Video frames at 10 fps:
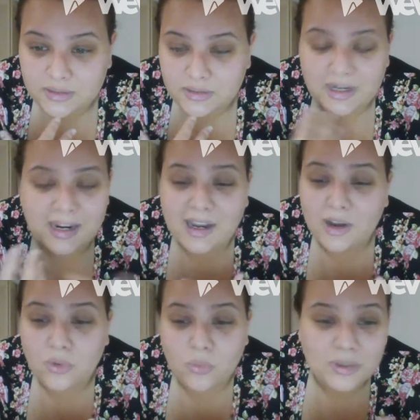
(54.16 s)
or
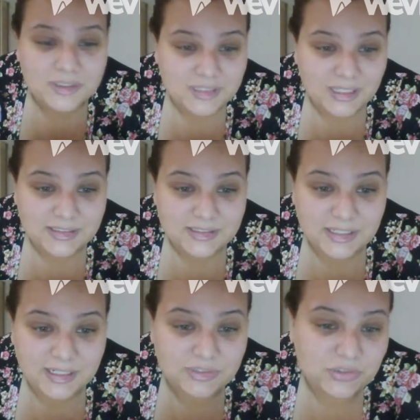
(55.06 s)
how one test
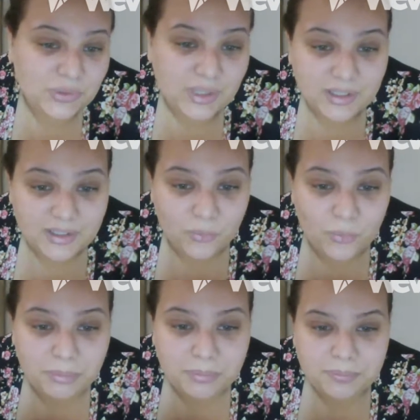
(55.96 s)
can do that and what